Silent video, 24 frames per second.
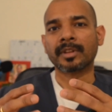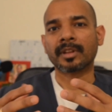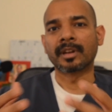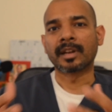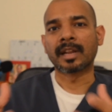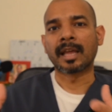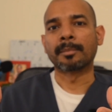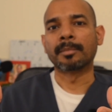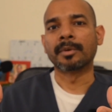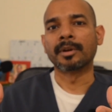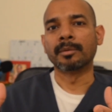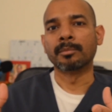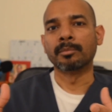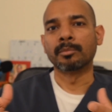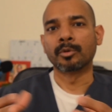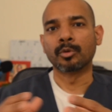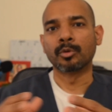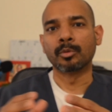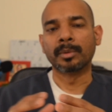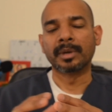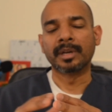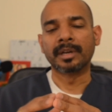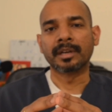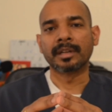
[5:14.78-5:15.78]
rapid
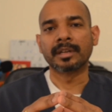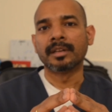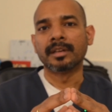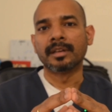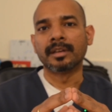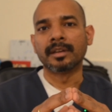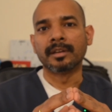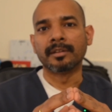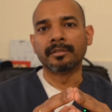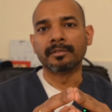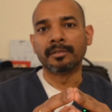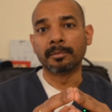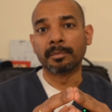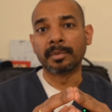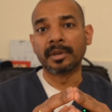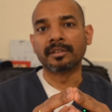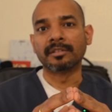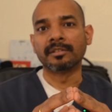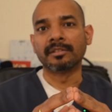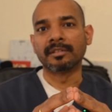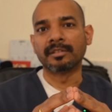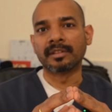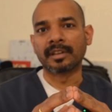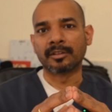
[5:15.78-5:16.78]
improvement if the
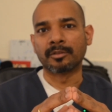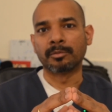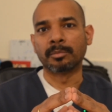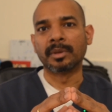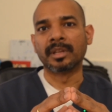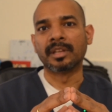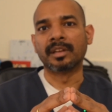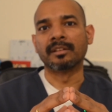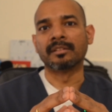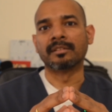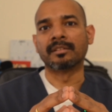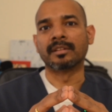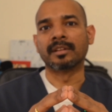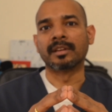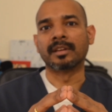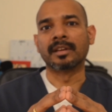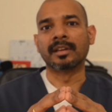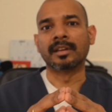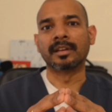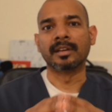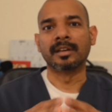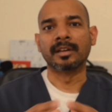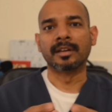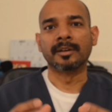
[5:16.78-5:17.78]
patient is
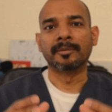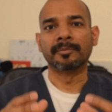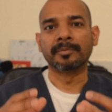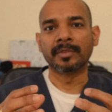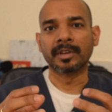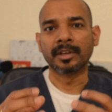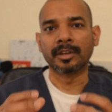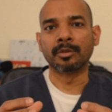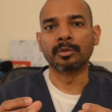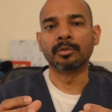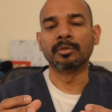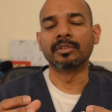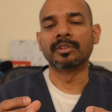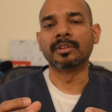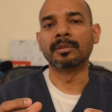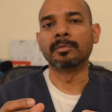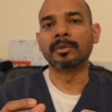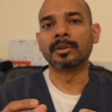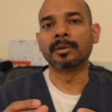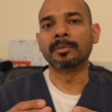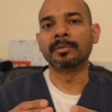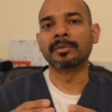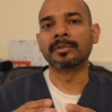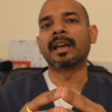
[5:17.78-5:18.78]
experiencing acute
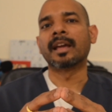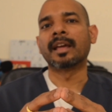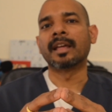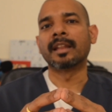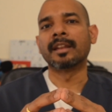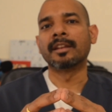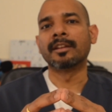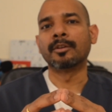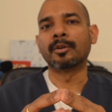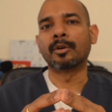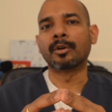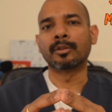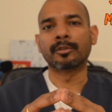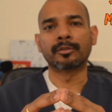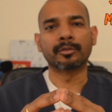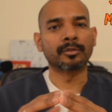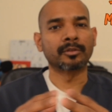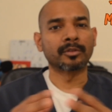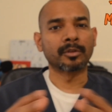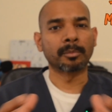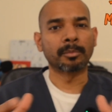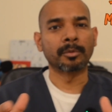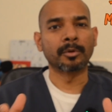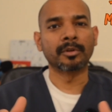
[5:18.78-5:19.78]
symptoms. And also
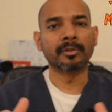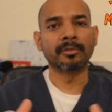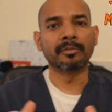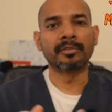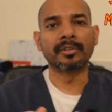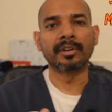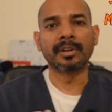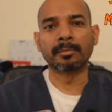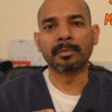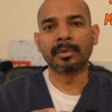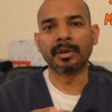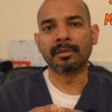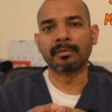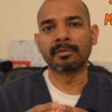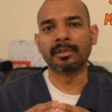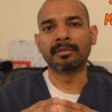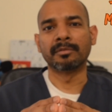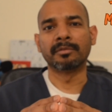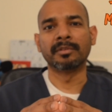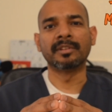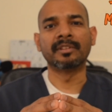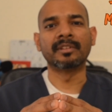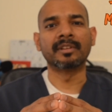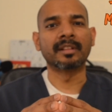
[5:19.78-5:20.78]
supportive treatment with
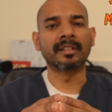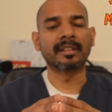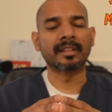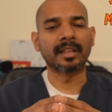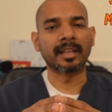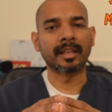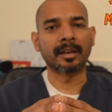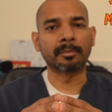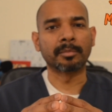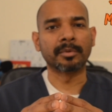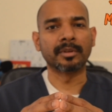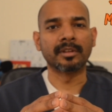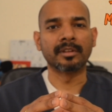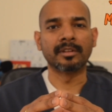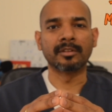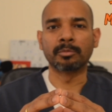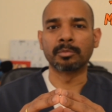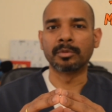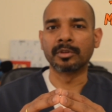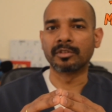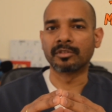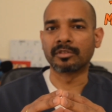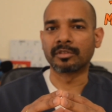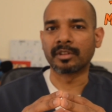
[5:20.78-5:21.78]
physical therapy,
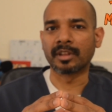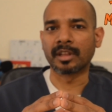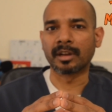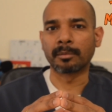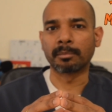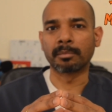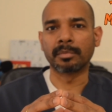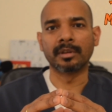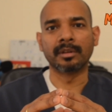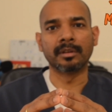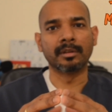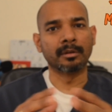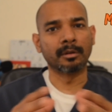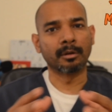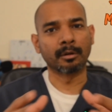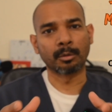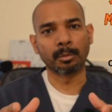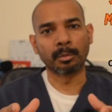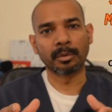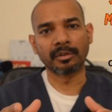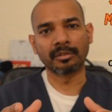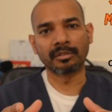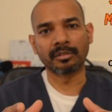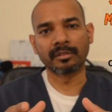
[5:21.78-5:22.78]
speech therapy,
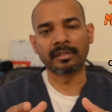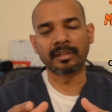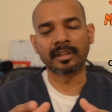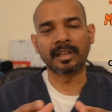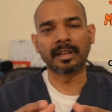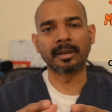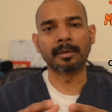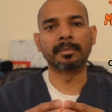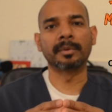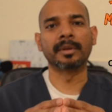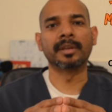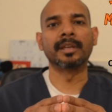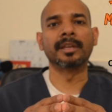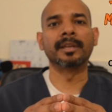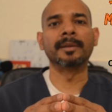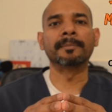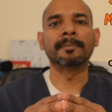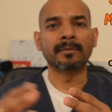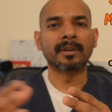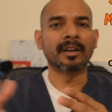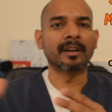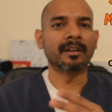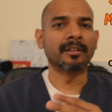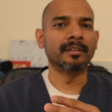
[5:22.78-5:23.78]
occupational therapy.
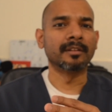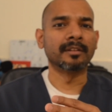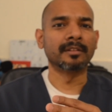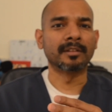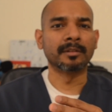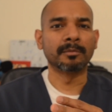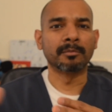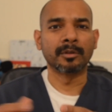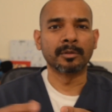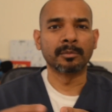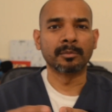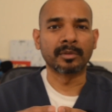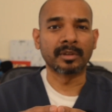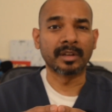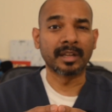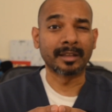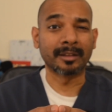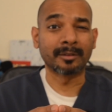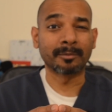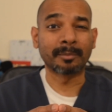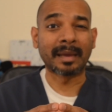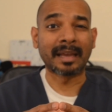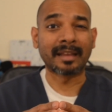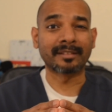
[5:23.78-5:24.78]
Other symptoms like
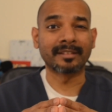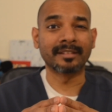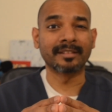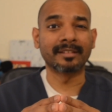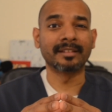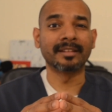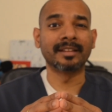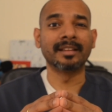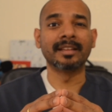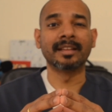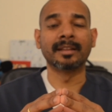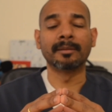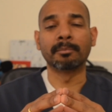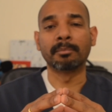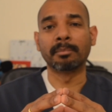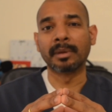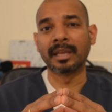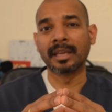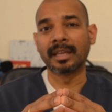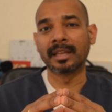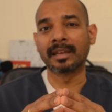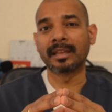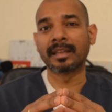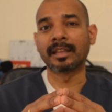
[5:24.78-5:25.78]
spasticity and
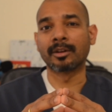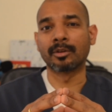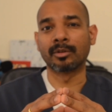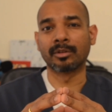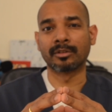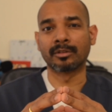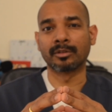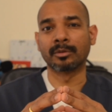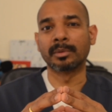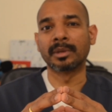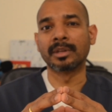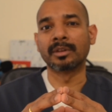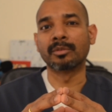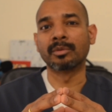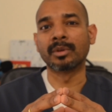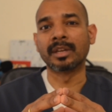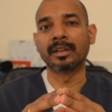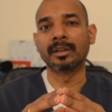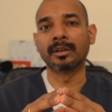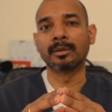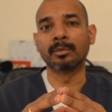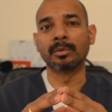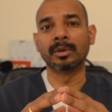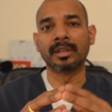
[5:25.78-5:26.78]
pain can also be
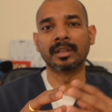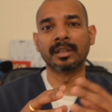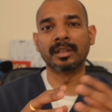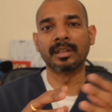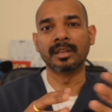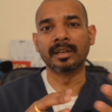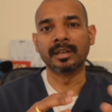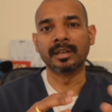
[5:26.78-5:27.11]
treated with